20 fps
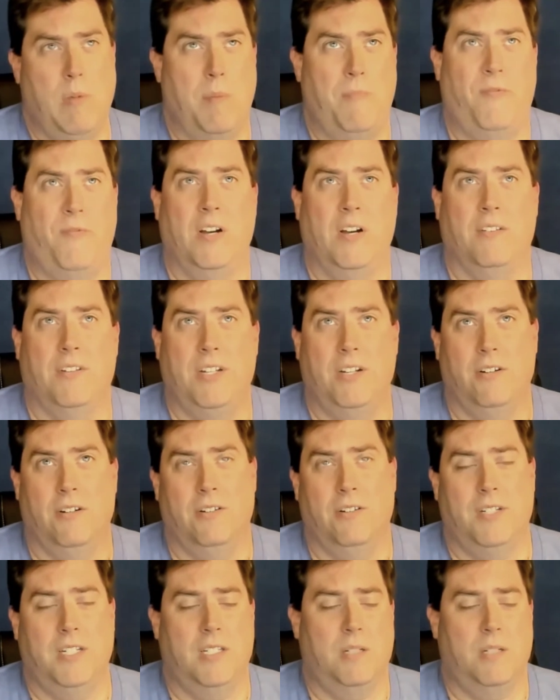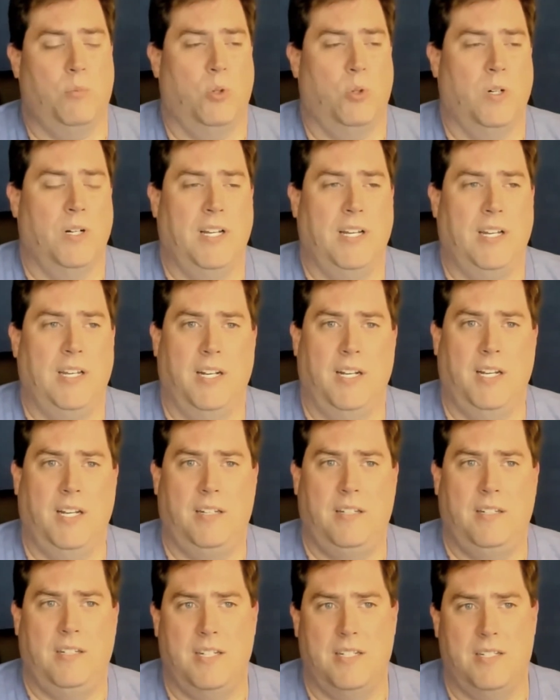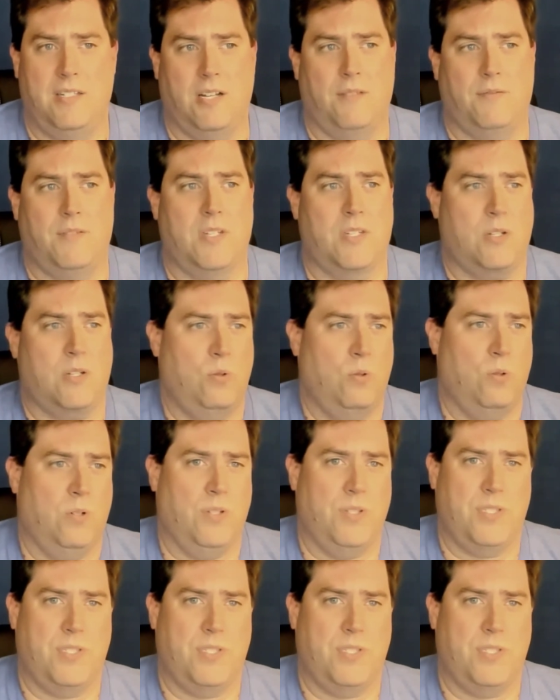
up fairly early in the morning getting kids off to school.